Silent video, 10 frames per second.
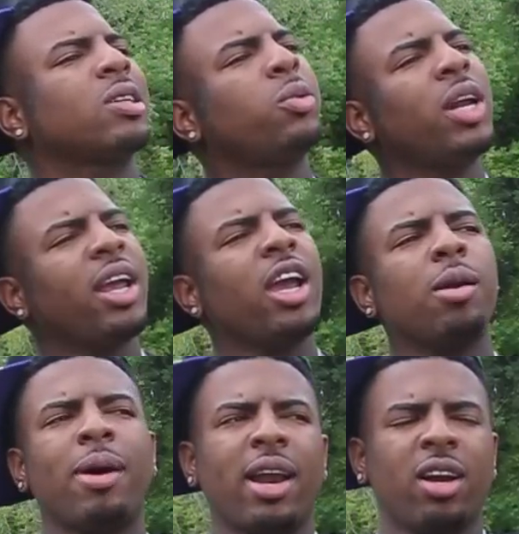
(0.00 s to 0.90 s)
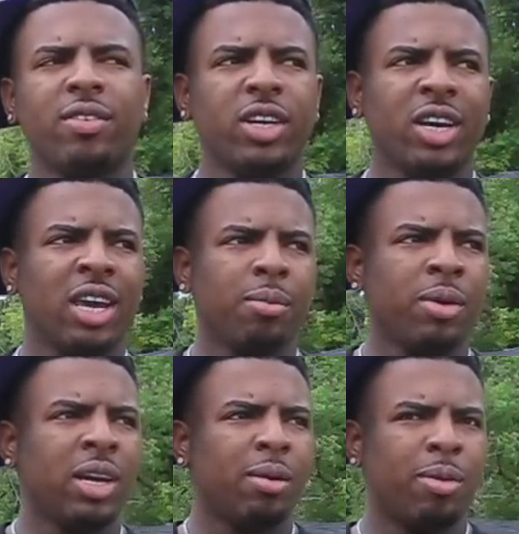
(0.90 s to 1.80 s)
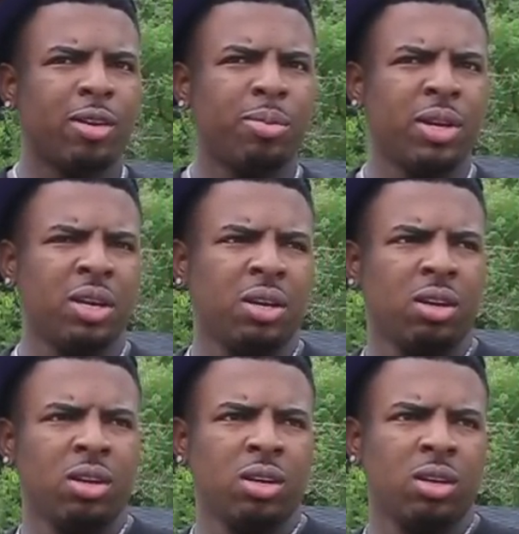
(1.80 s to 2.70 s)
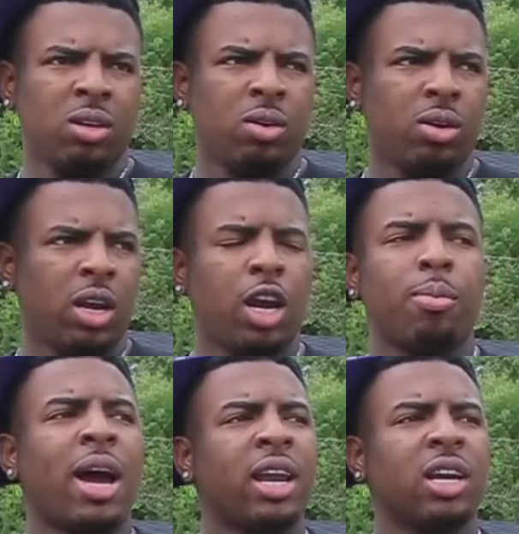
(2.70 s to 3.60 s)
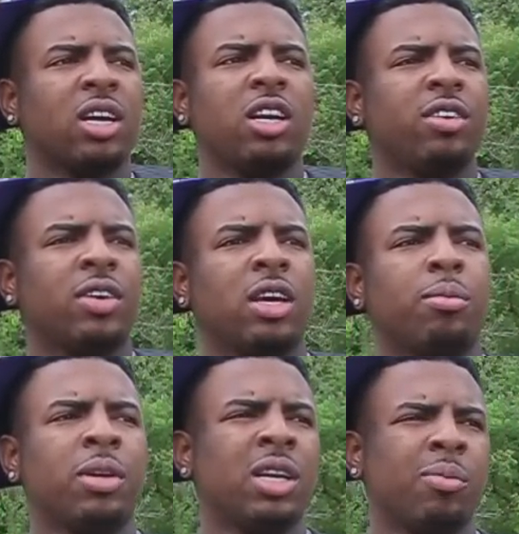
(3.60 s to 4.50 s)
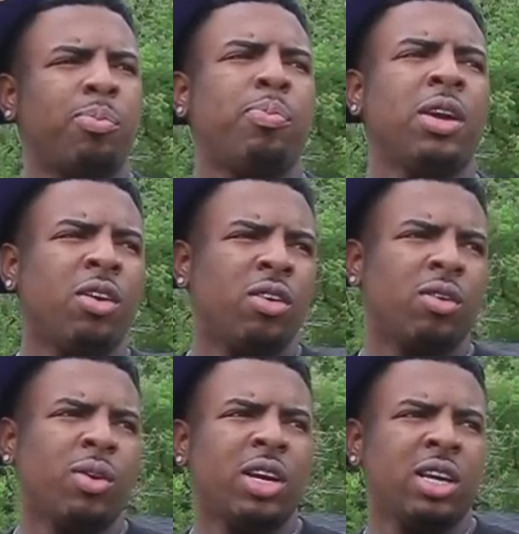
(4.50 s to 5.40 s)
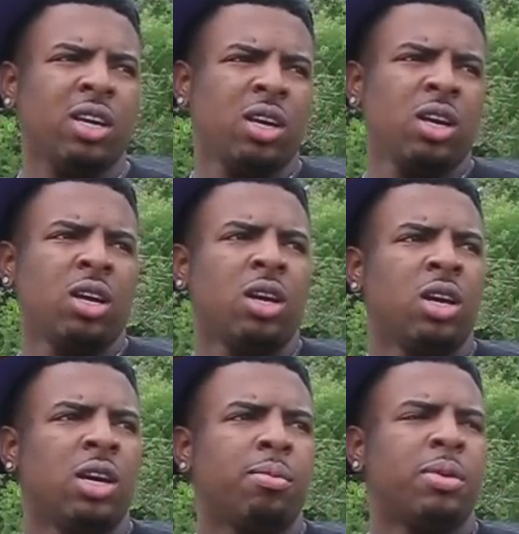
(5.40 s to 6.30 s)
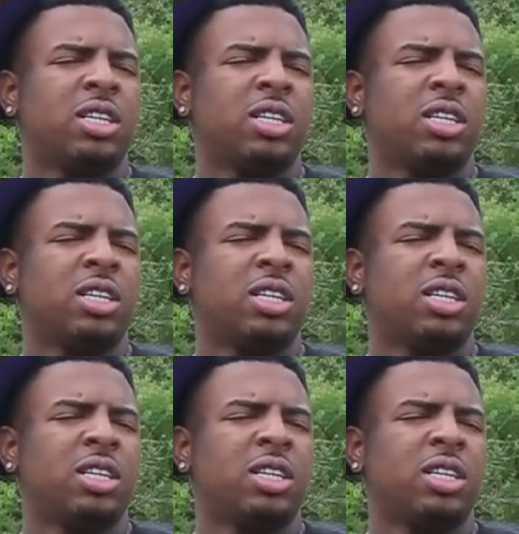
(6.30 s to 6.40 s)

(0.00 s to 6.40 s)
Really, everybody over here getting money, bro, but everybody in the club getting money, period, really. Right, right, right.